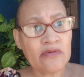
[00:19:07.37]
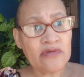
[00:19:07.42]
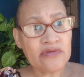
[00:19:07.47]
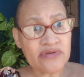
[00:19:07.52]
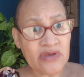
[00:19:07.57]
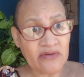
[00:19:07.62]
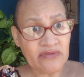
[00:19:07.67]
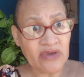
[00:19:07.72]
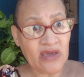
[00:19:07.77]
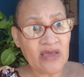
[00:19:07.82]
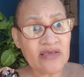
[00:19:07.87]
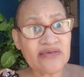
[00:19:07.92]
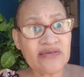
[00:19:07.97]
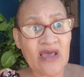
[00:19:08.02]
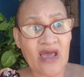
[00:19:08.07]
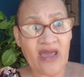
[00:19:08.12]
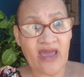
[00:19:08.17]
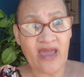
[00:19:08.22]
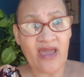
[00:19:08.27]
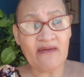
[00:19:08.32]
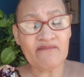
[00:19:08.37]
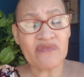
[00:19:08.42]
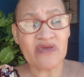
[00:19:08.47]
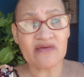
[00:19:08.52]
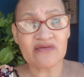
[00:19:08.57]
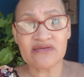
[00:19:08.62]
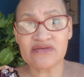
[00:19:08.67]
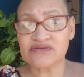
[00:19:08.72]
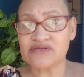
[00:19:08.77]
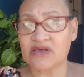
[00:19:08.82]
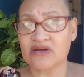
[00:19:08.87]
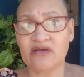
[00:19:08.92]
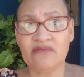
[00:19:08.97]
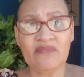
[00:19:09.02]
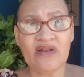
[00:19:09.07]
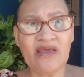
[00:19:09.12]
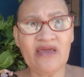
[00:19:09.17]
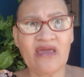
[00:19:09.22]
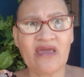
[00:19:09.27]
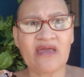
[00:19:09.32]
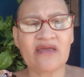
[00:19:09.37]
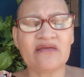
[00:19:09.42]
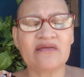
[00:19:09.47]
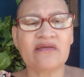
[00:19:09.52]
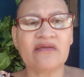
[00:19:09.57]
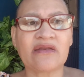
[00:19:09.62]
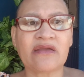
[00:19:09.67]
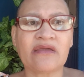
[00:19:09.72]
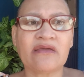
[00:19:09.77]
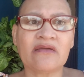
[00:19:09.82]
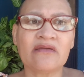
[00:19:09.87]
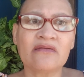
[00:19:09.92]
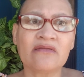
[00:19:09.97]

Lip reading: So yes, I am extremely angry.